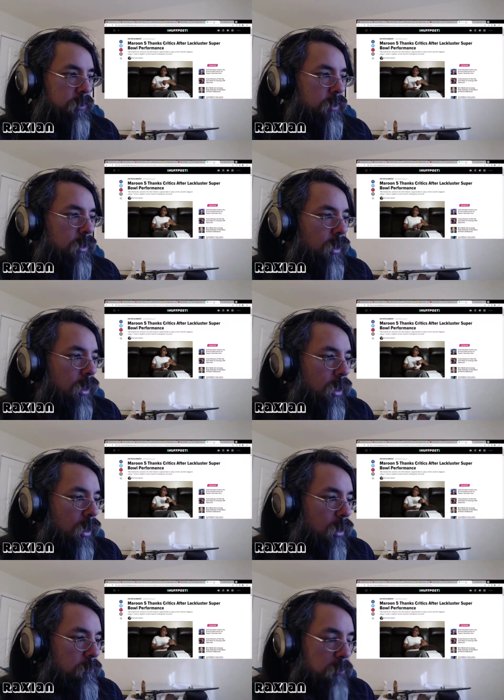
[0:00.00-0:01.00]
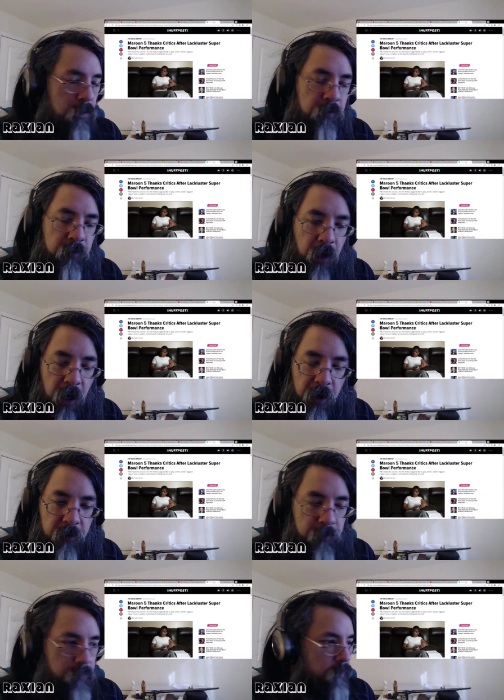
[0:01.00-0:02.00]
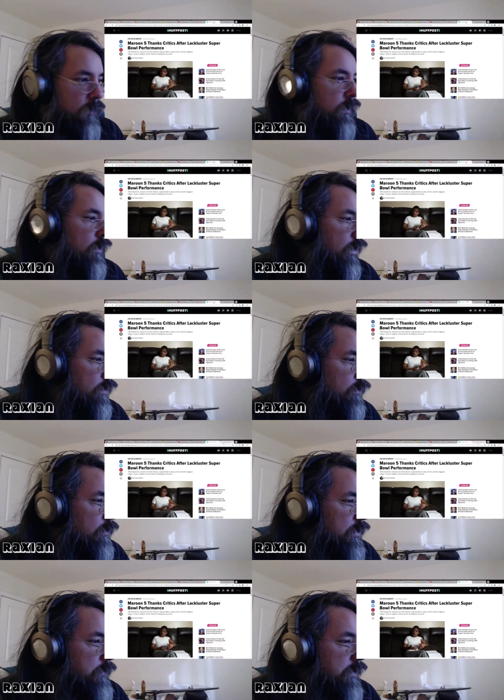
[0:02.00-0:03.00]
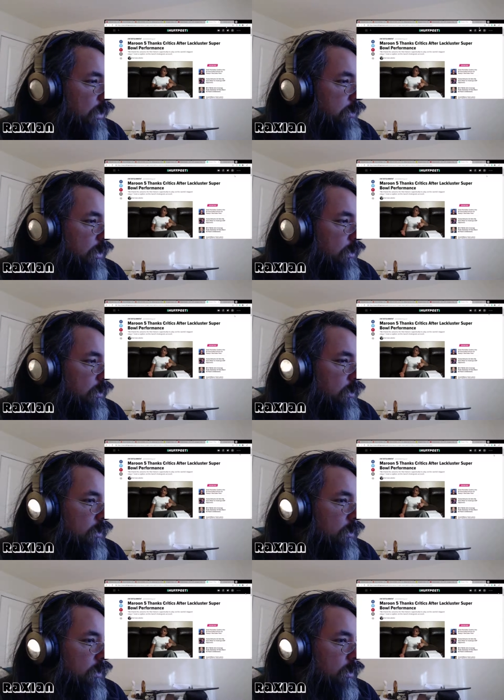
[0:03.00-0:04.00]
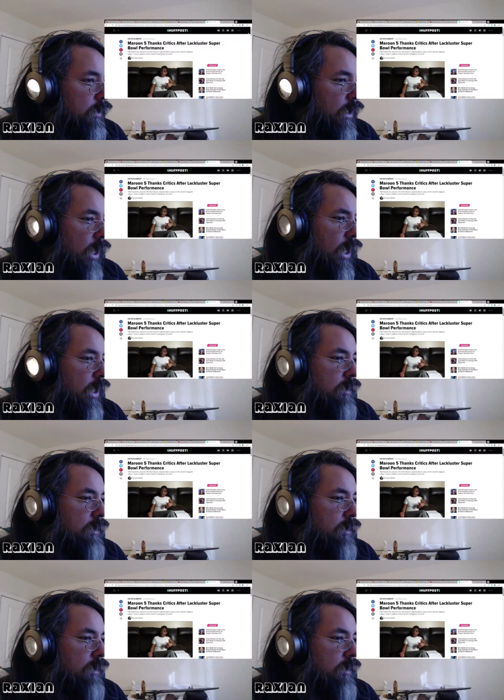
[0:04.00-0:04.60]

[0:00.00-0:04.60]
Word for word: Uh, Maroon five, and who else was on there? I,